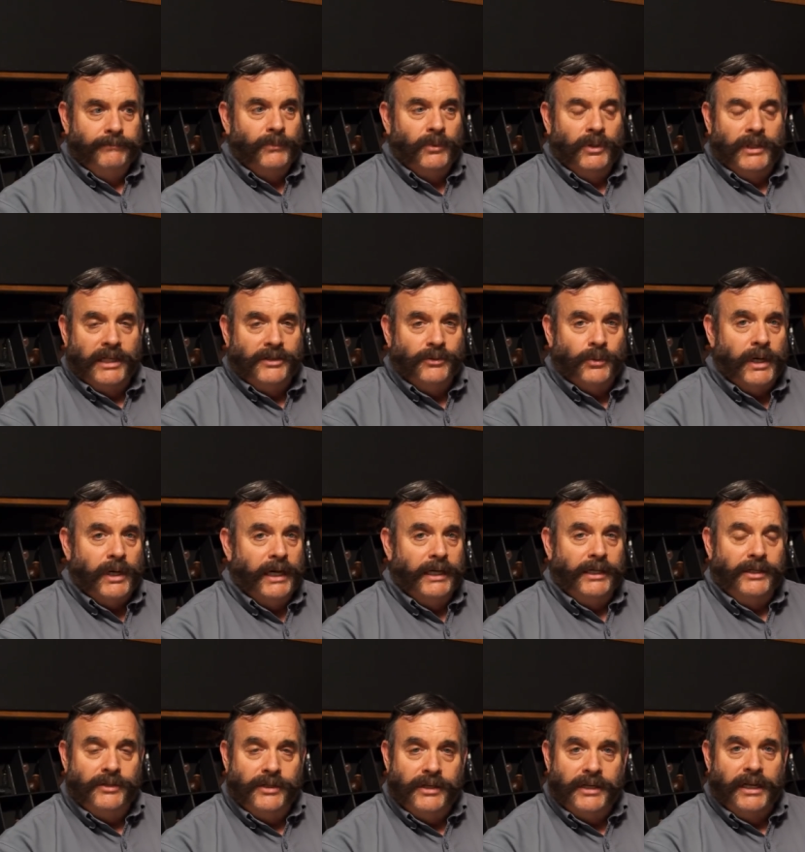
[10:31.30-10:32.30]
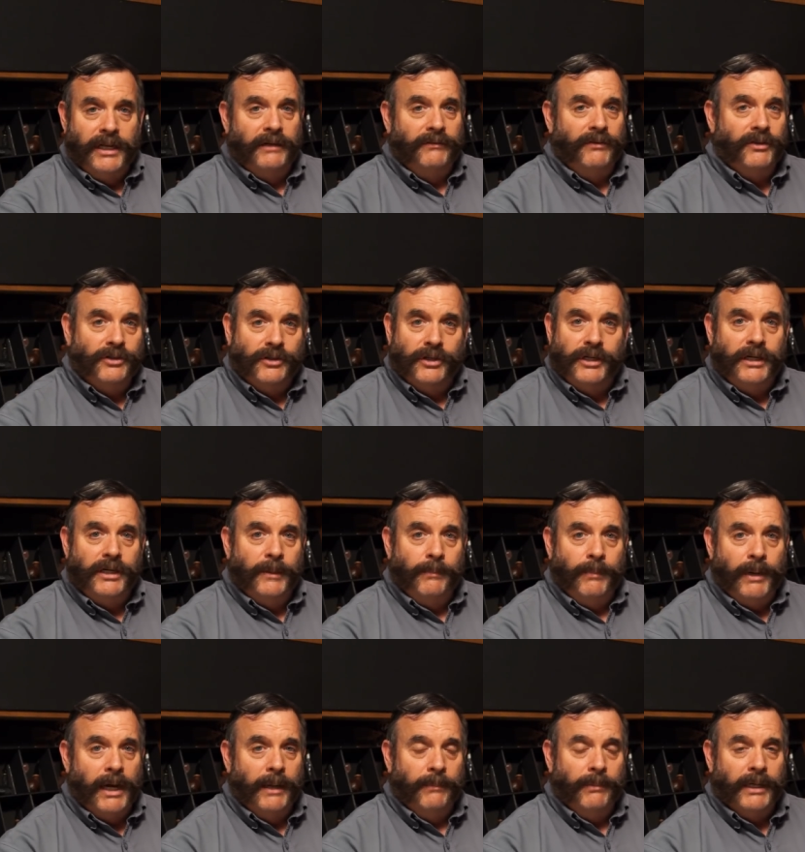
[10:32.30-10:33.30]
Well, that's why you never treat your
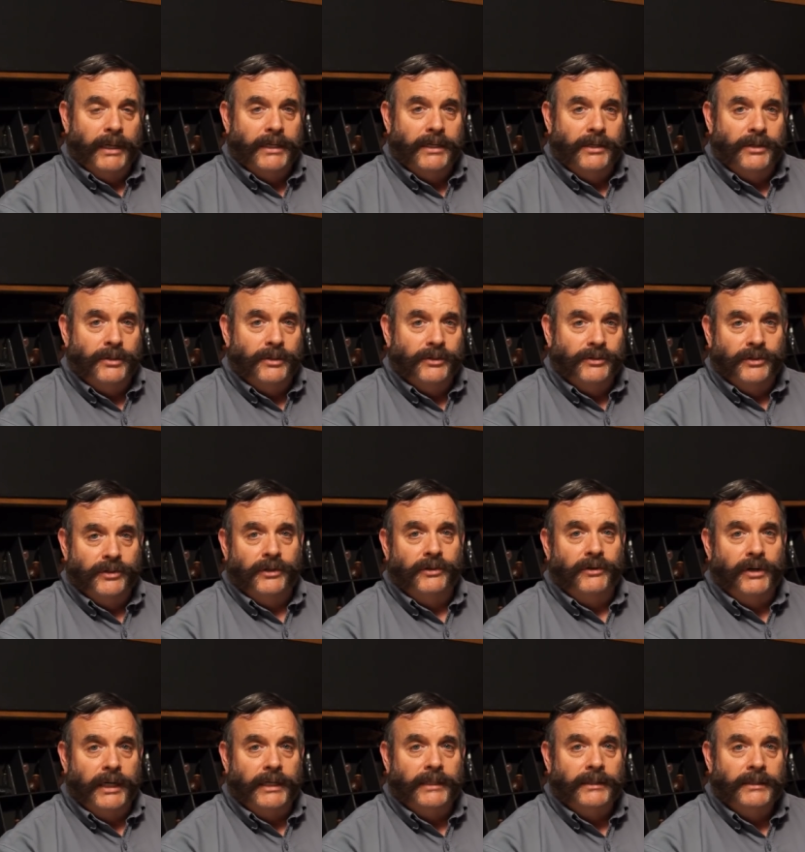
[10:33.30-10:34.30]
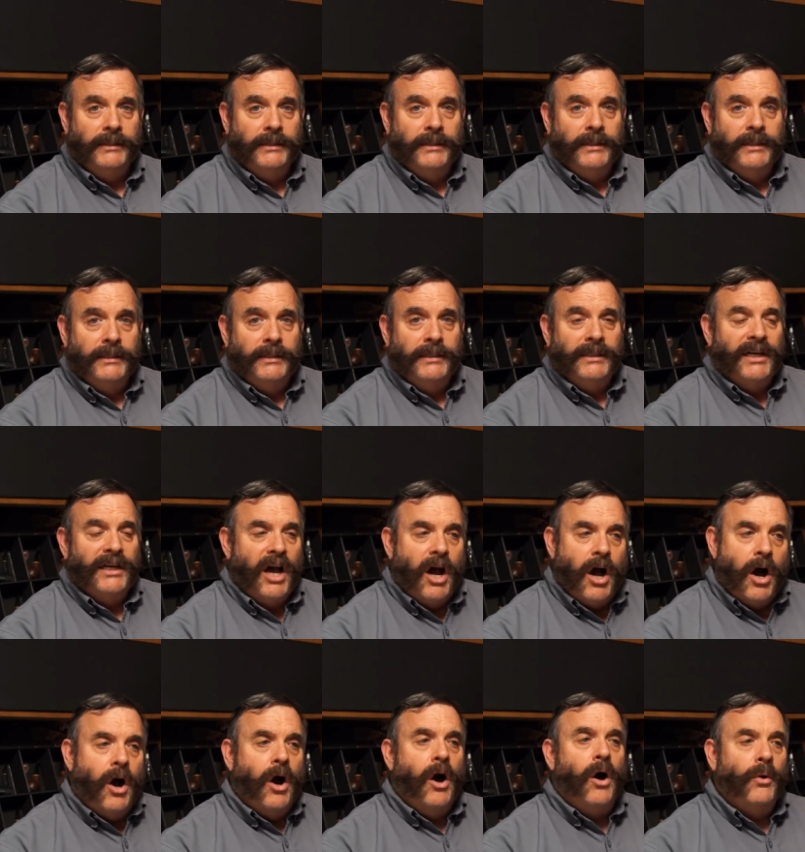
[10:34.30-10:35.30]
pipe like you do a cigarette.
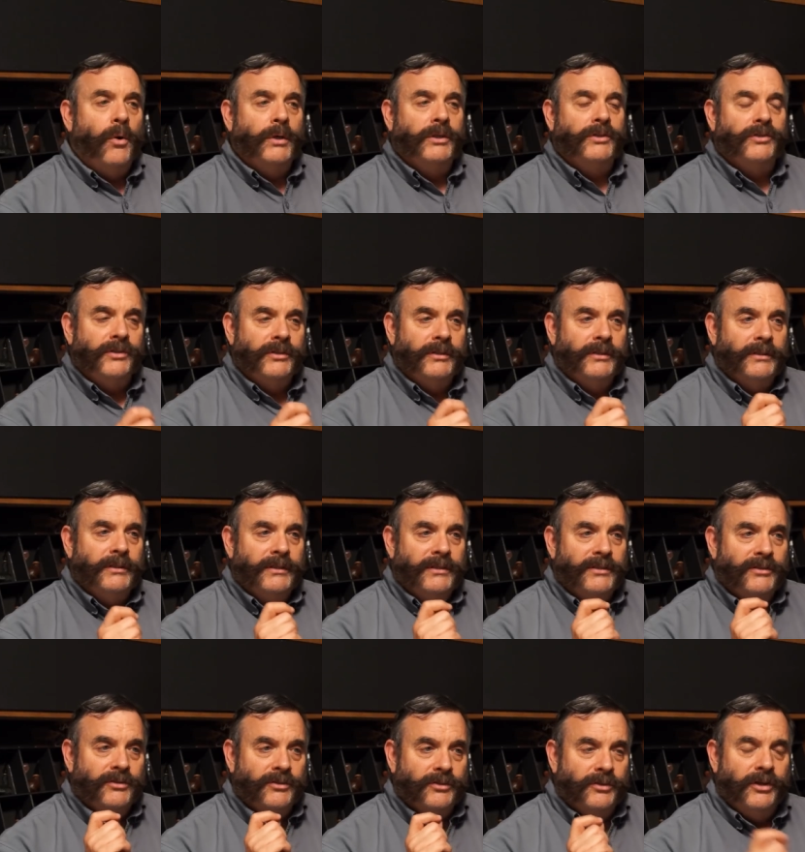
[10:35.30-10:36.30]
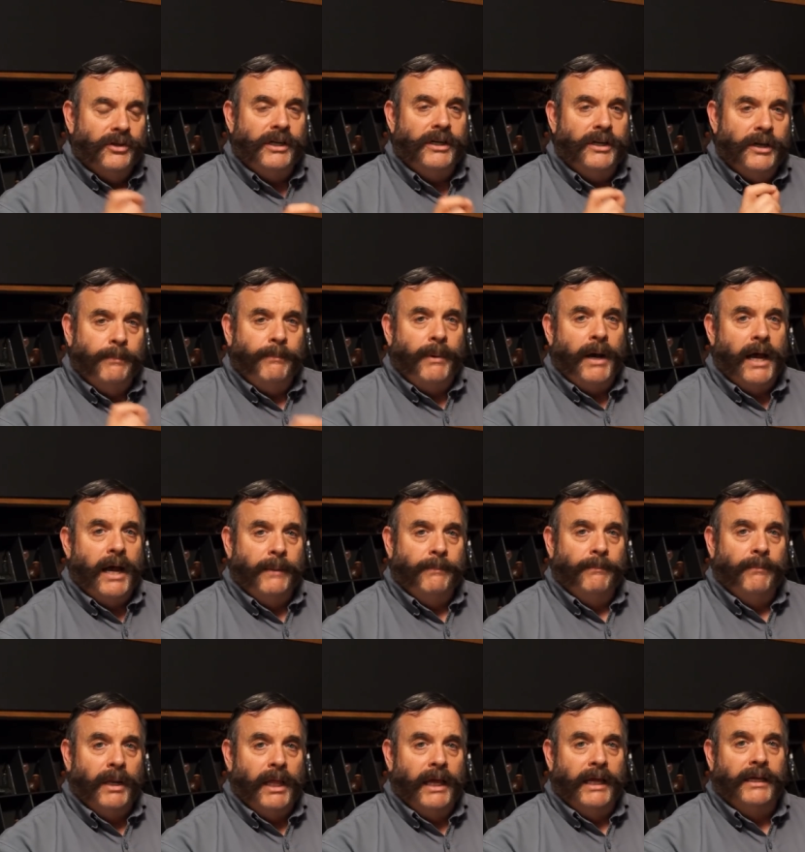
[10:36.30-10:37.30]
Always treat your
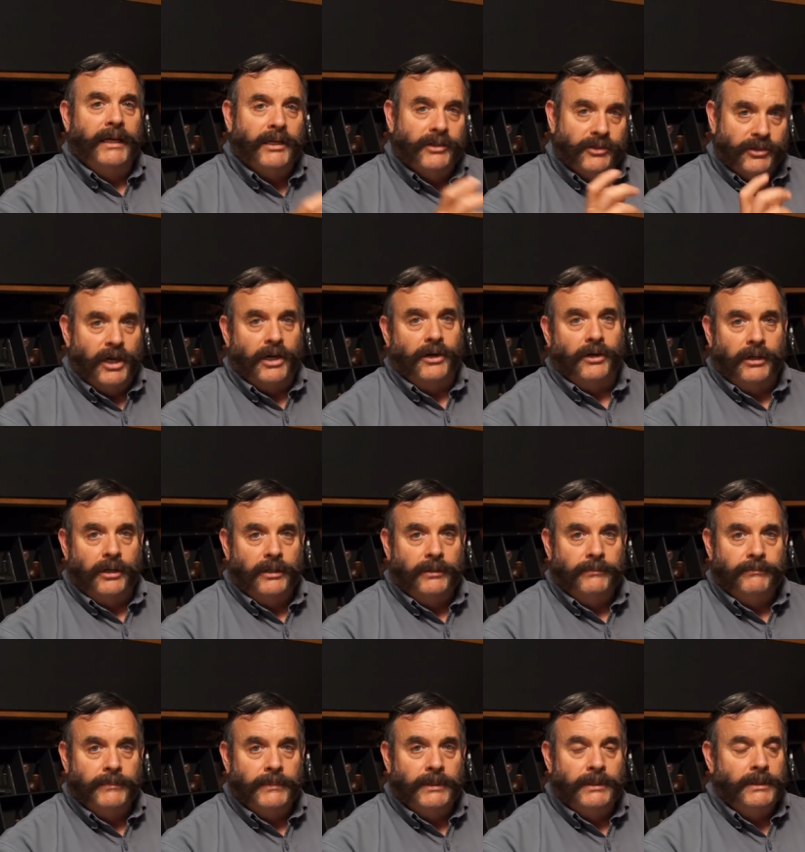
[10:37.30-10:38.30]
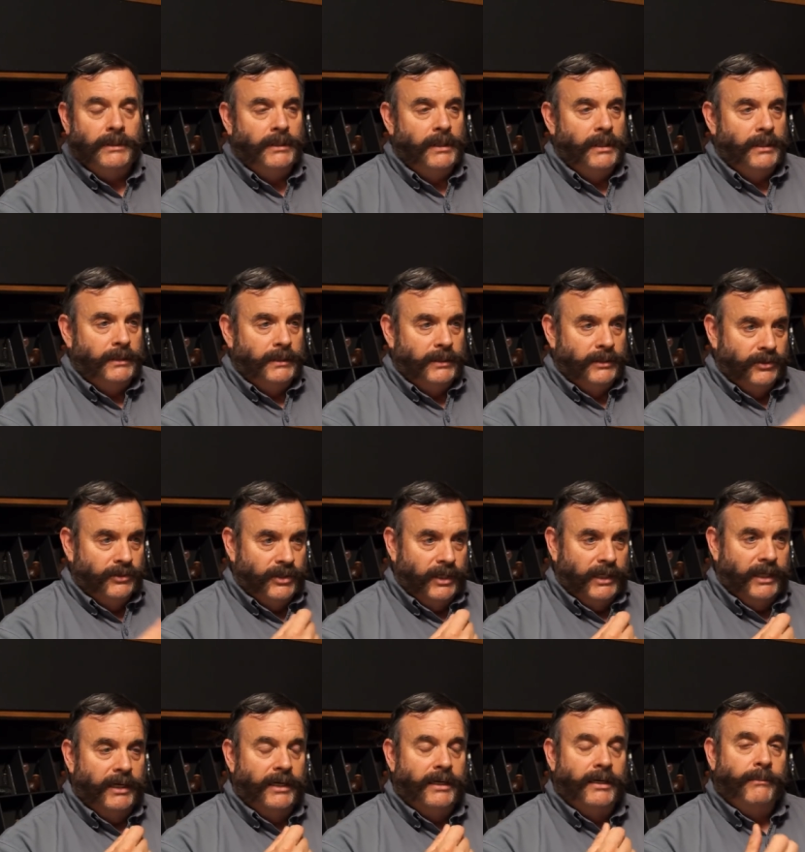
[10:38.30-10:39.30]
pipe like a sucker.
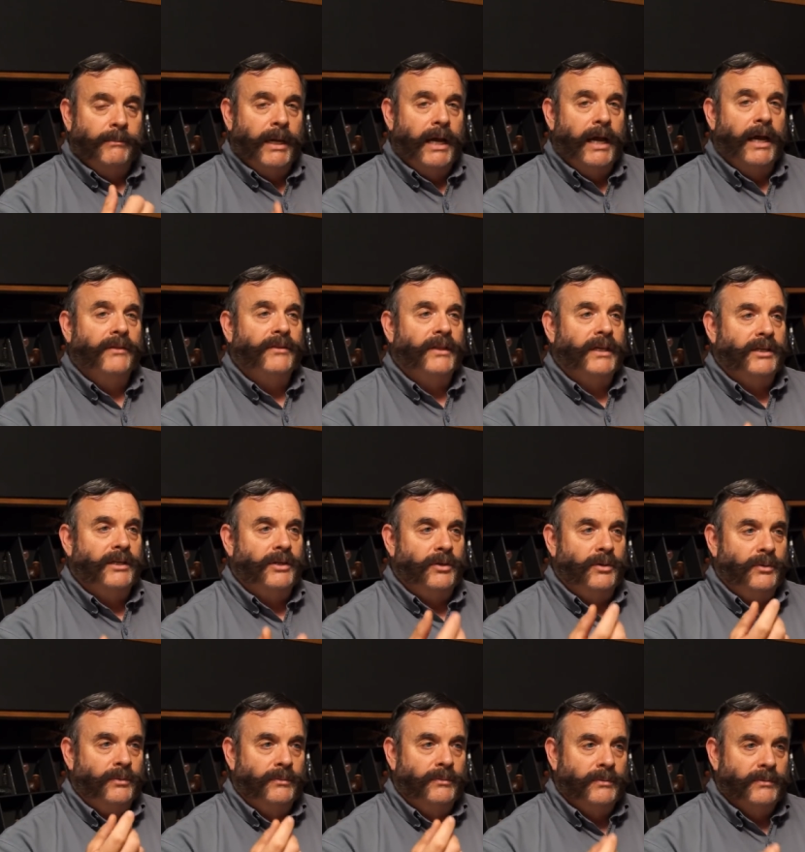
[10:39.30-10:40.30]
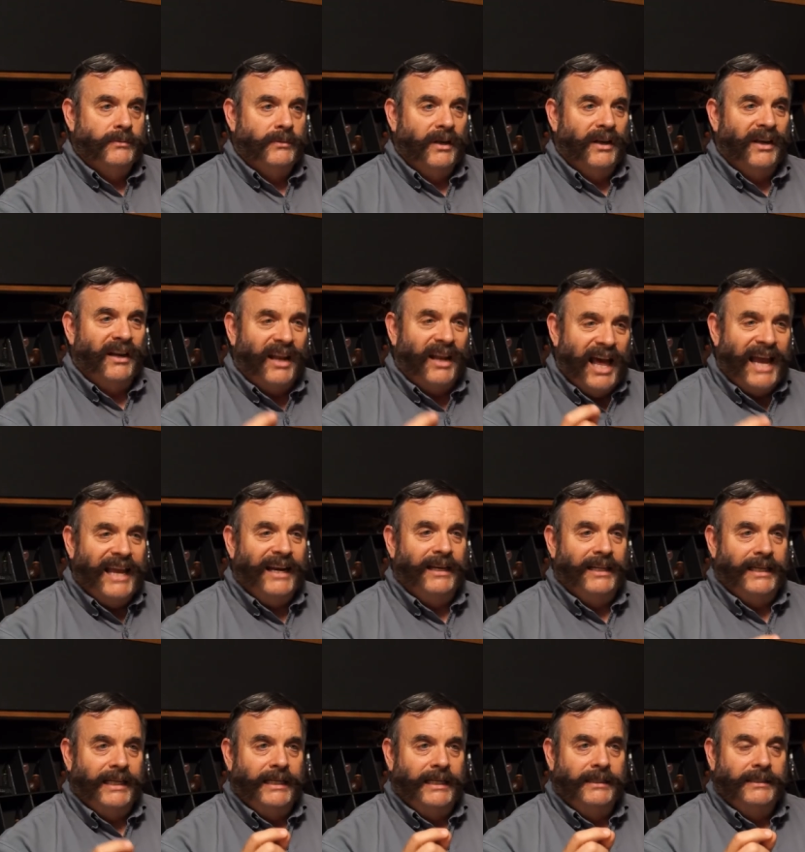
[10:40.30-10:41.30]
Stick it in your mouth and you
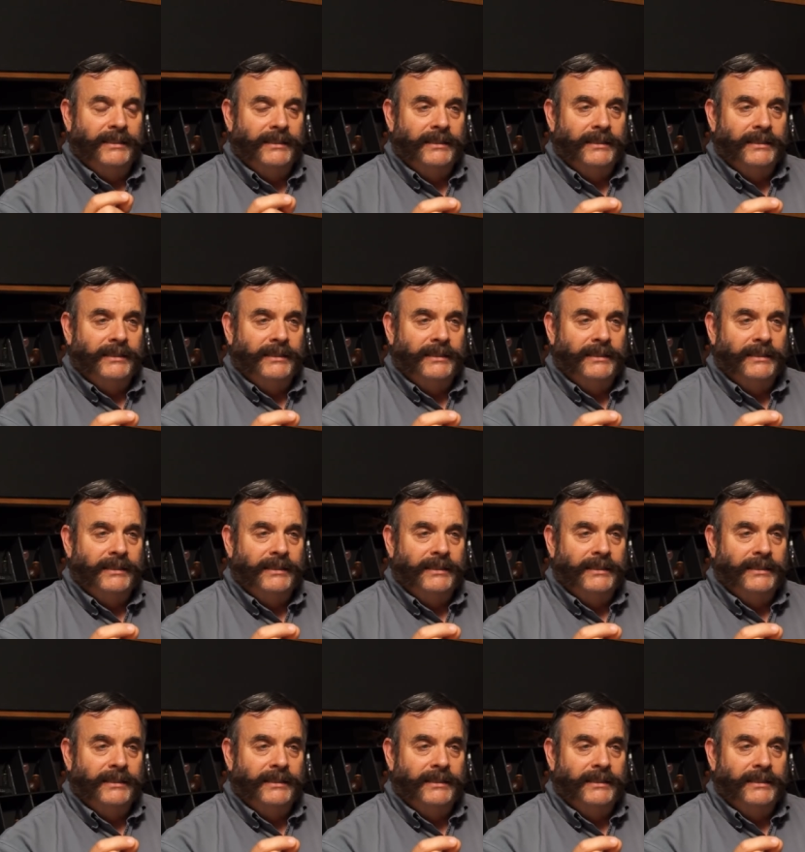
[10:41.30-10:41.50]
lightly,